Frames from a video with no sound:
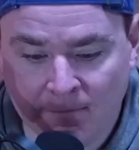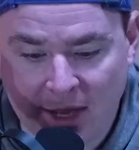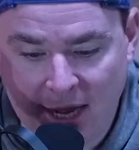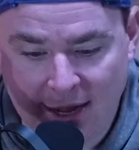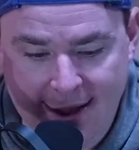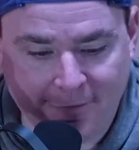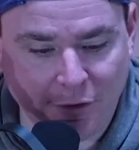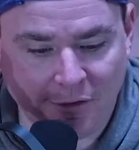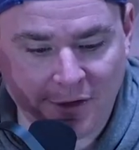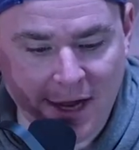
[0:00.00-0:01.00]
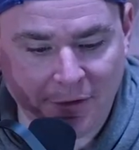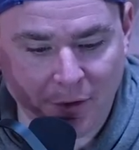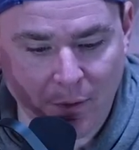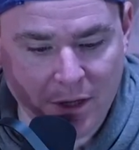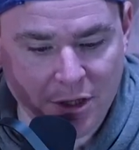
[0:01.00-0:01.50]
and after his death, the
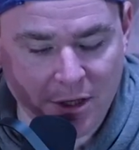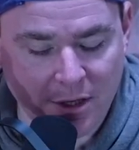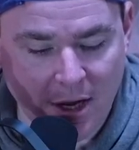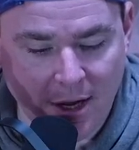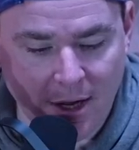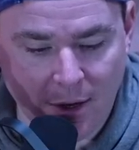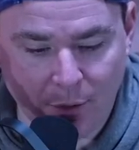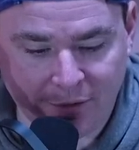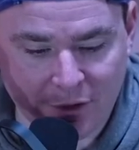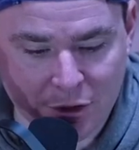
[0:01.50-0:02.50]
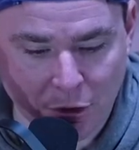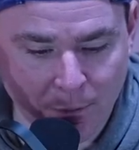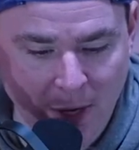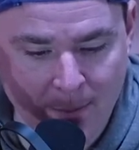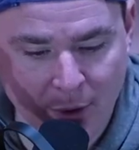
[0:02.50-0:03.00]
region uh, was controlled
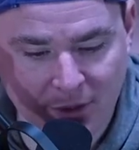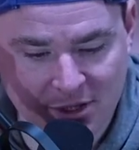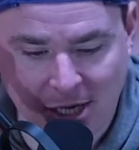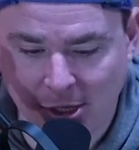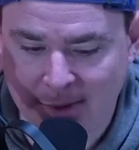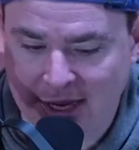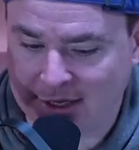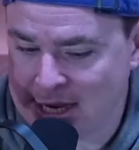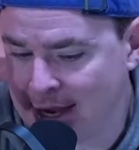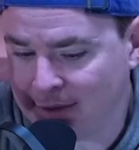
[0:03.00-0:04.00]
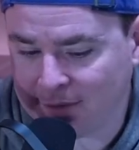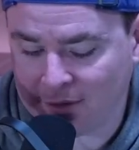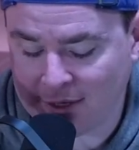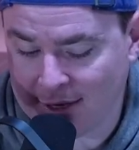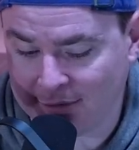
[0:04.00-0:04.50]
by both the Ptolemaic dynast
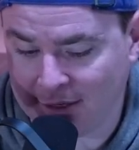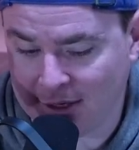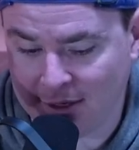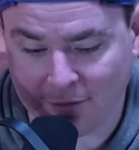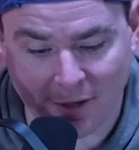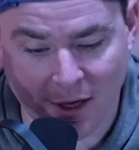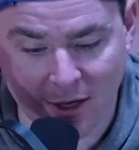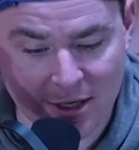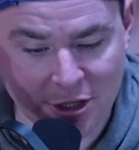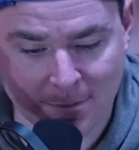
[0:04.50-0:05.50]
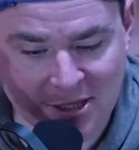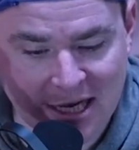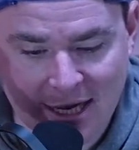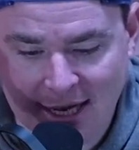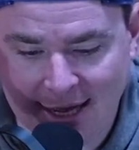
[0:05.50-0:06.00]
dynasty in uh, Egypt
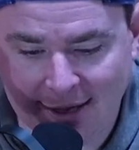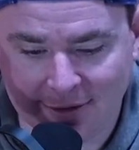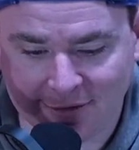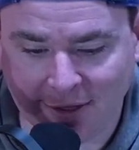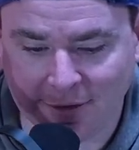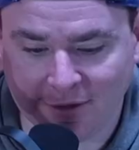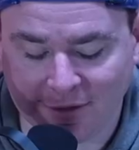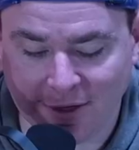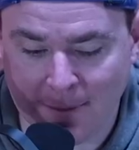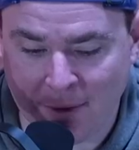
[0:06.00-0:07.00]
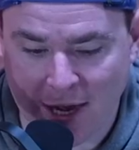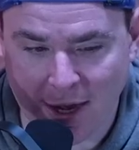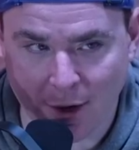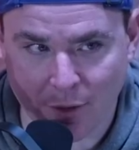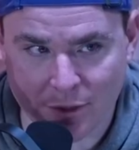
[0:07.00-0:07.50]
and the Seleucid
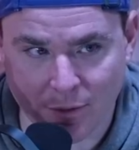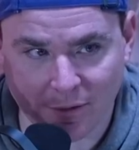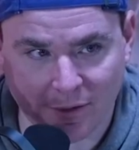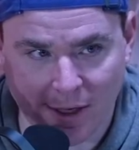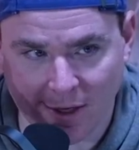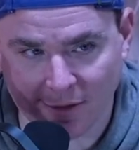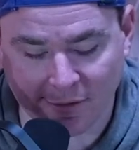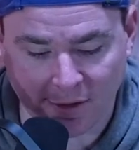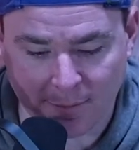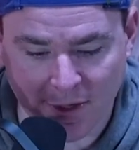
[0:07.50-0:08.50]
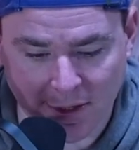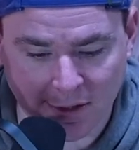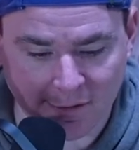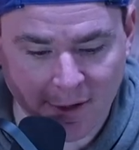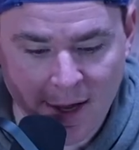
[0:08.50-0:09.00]
Empire, which was kind of just like the Middle
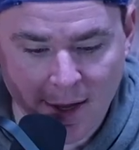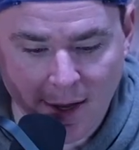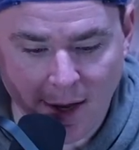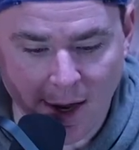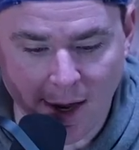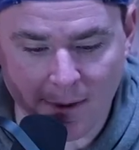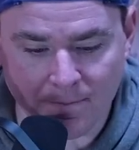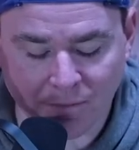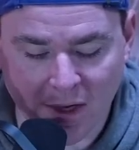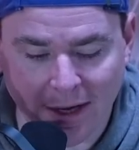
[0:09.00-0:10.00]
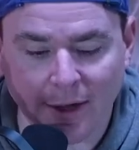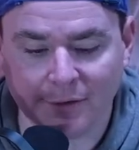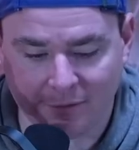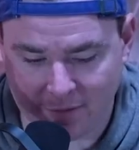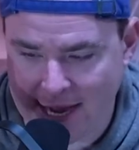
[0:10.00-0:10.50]
East, um,
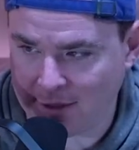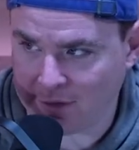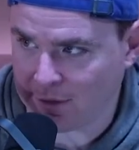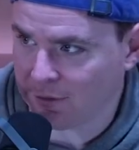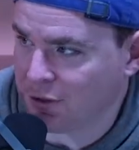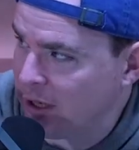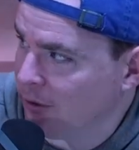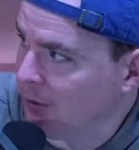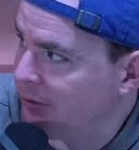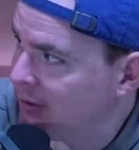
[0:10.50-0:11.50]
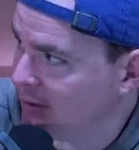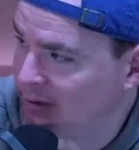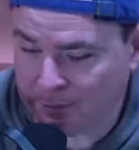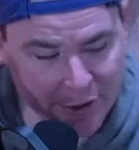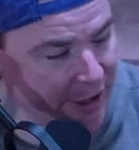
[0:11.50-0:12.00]
because Alexander's generals
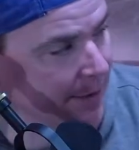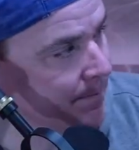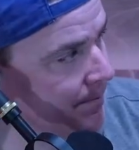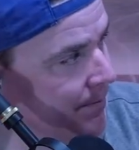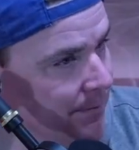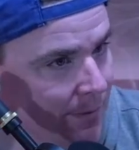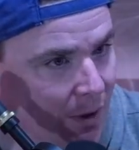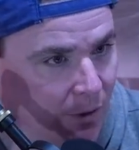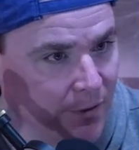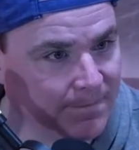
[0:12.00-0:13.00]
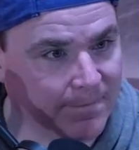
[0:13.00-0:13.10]
split up all the